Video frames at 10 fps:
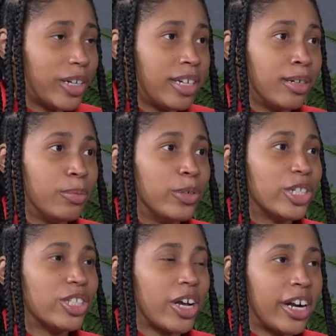Um, we're
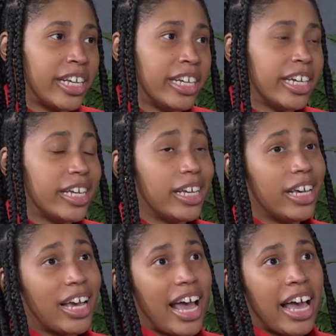starting
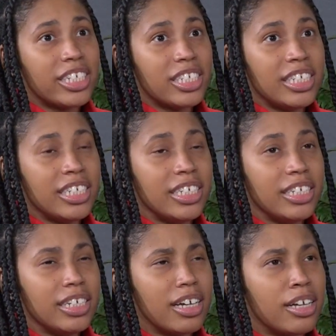
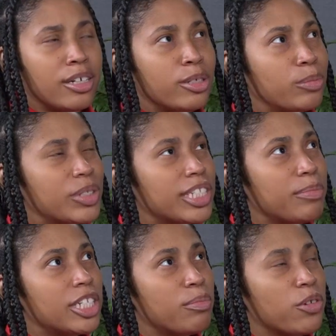actually um,
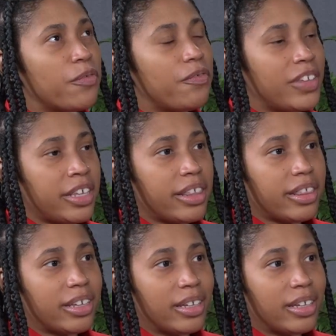September 5th,